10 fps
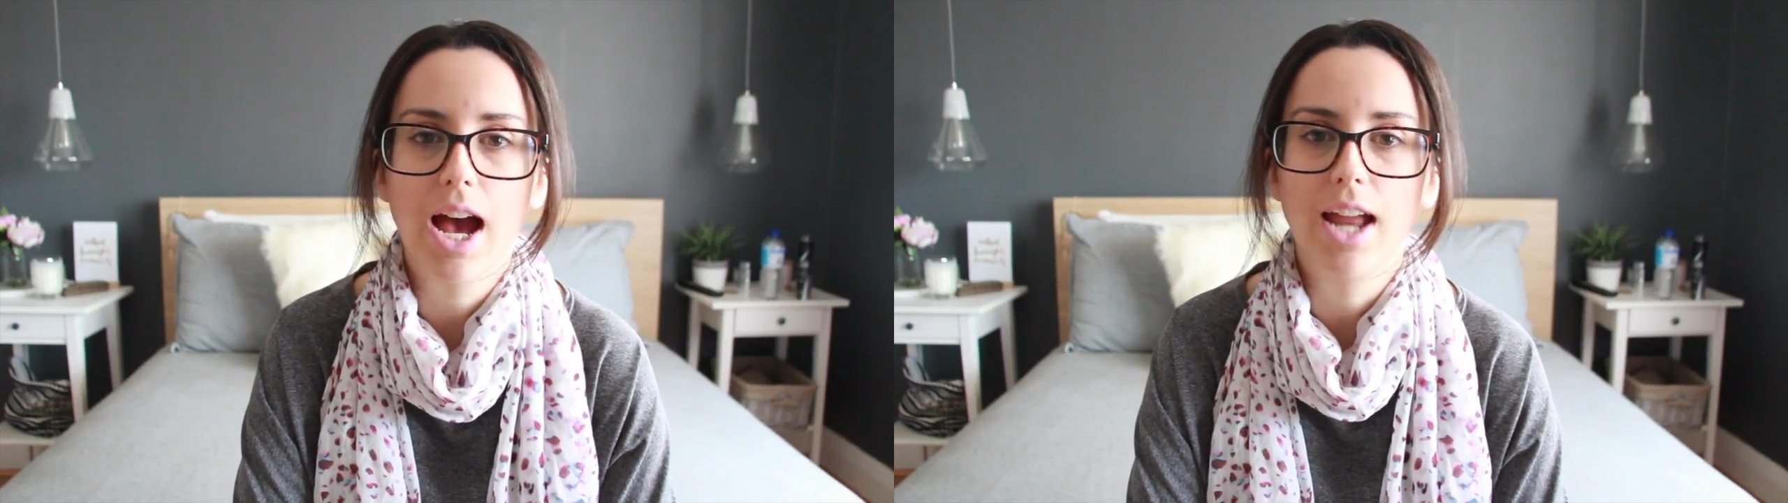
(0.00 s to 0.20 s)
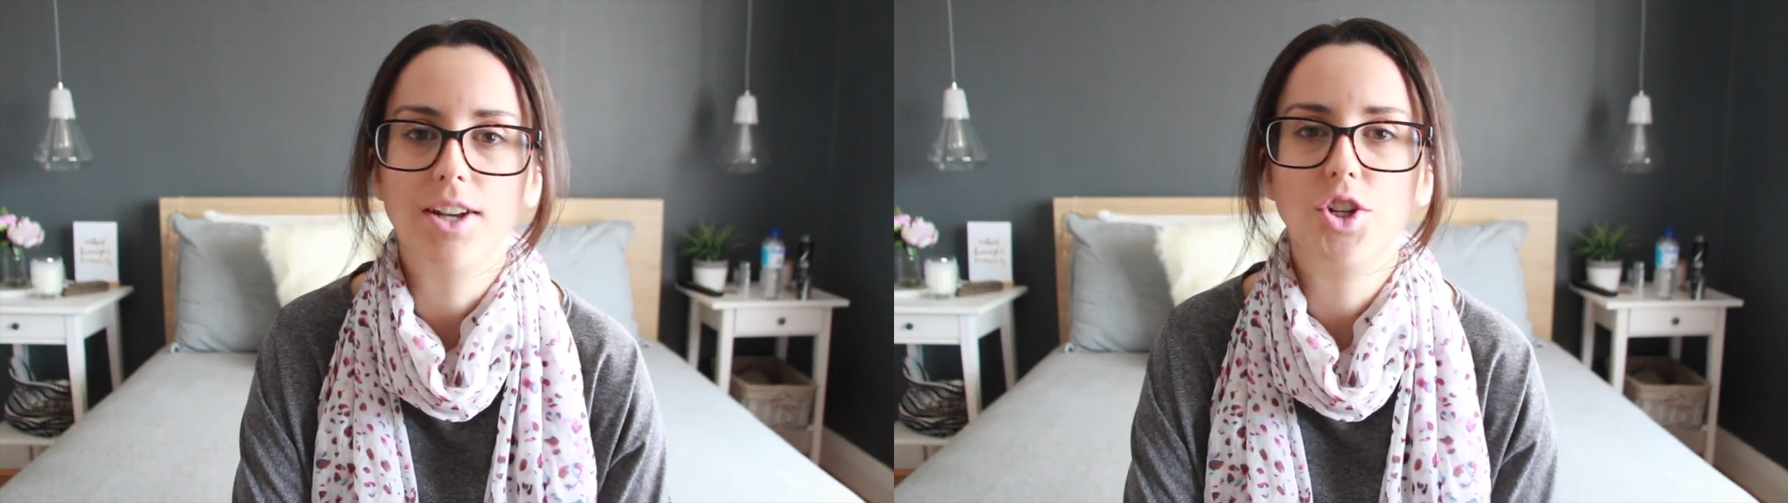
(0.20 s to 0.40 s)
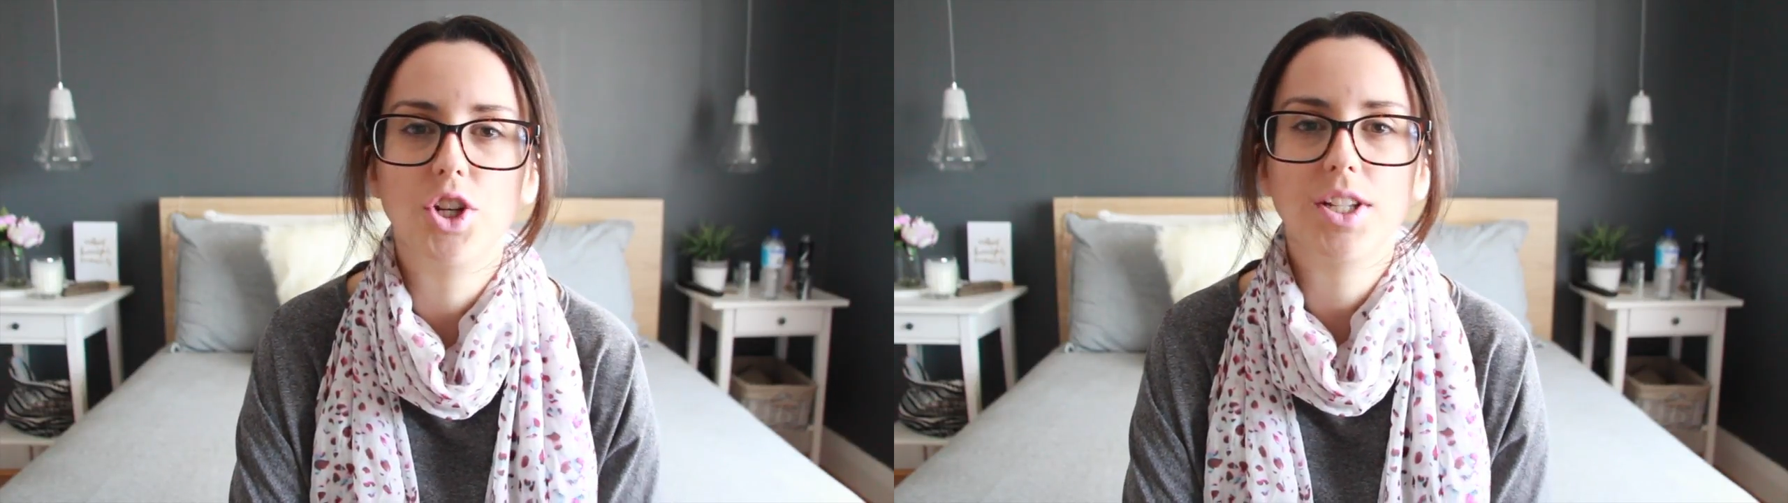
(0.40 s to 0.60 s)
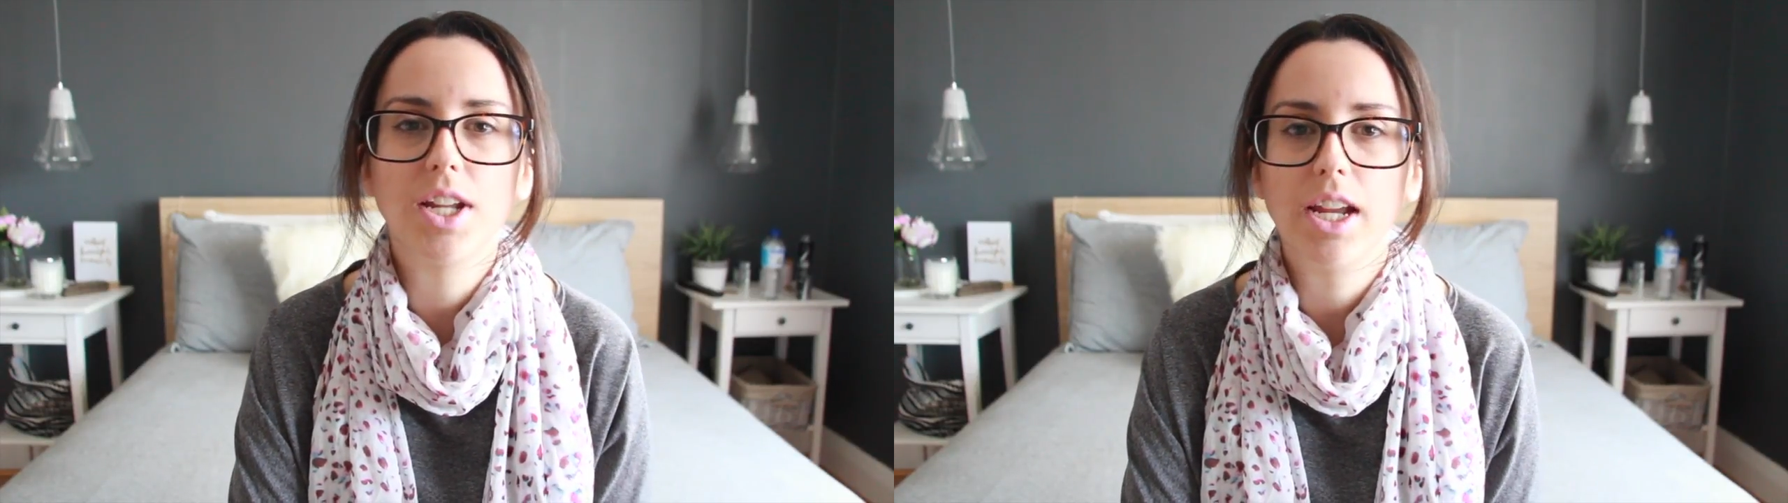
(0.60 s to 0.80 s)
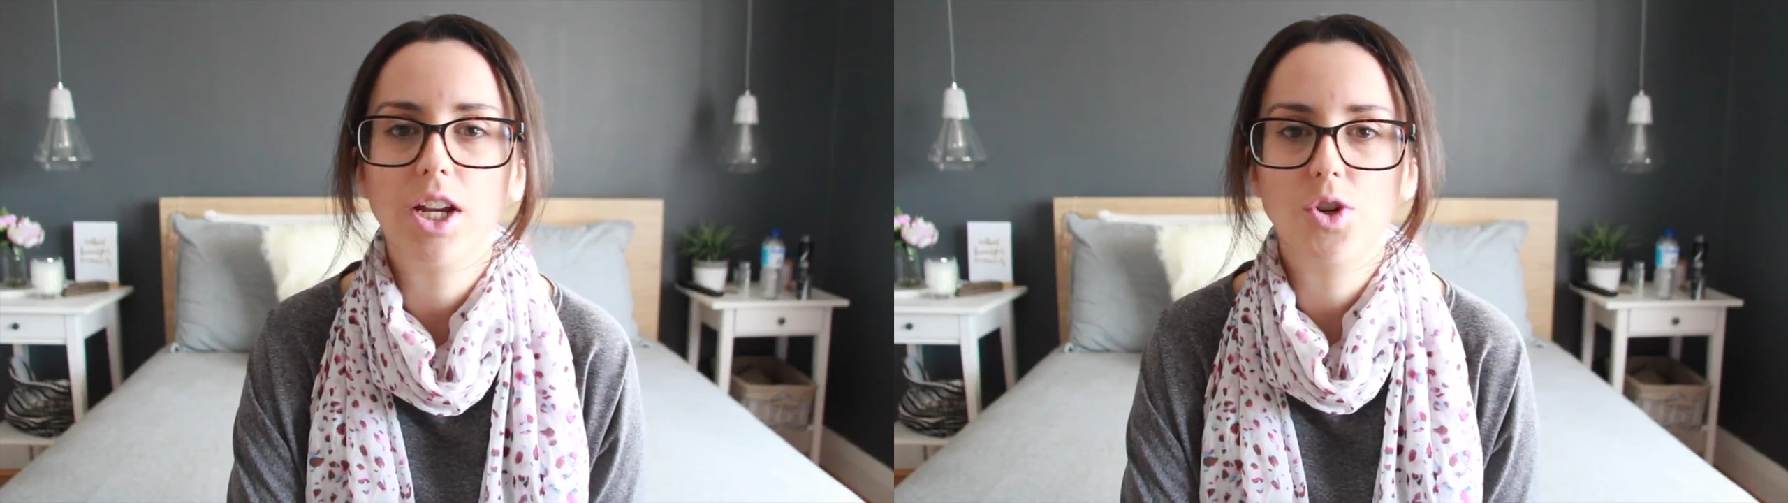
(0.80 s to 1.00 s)
add just
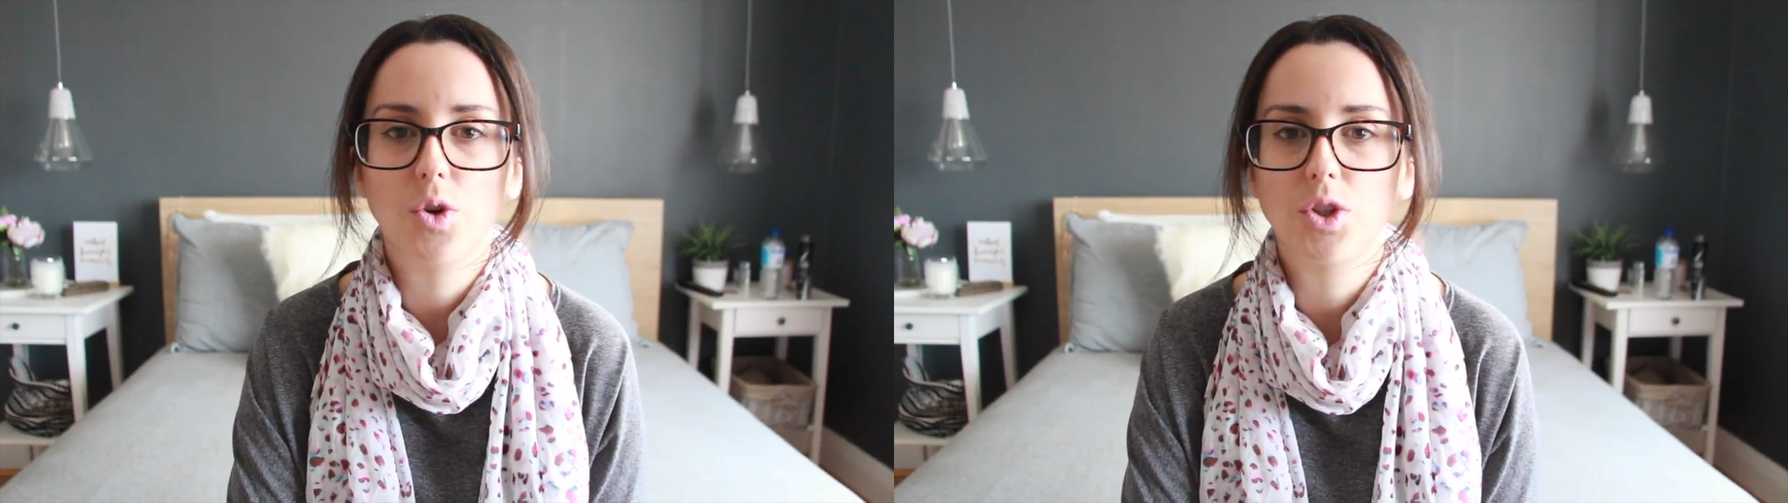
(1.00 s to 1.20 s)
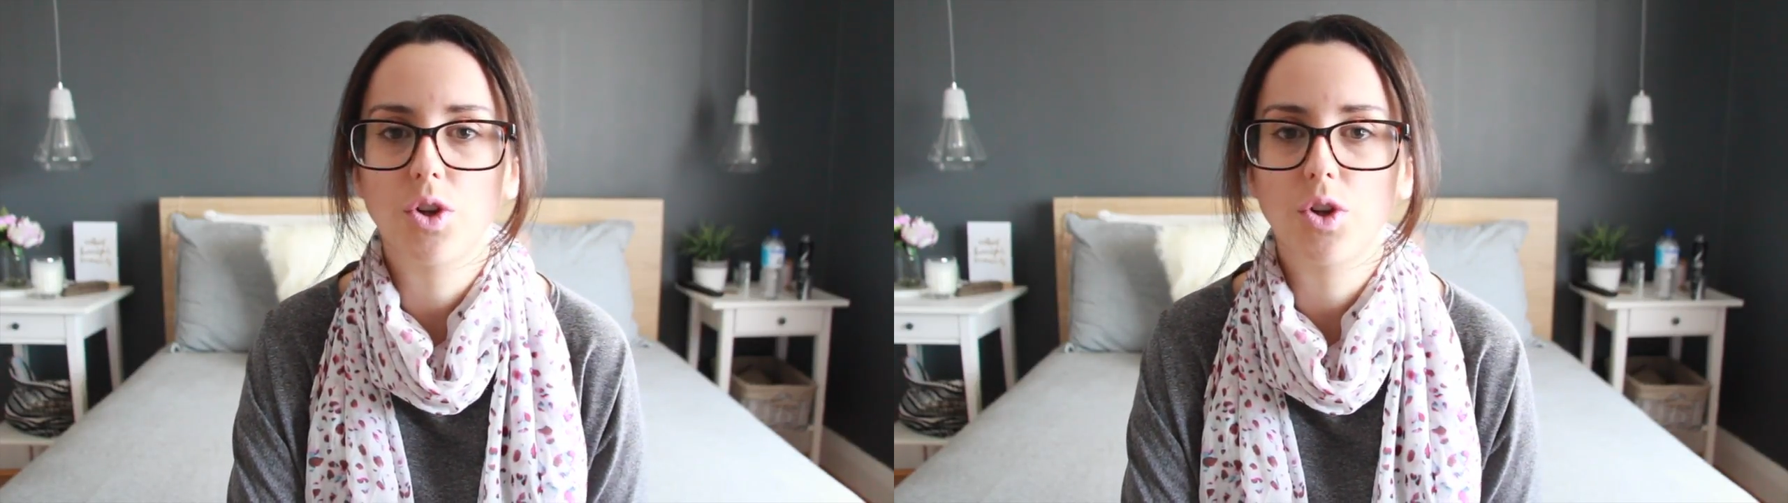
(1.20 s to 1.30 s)
an inch or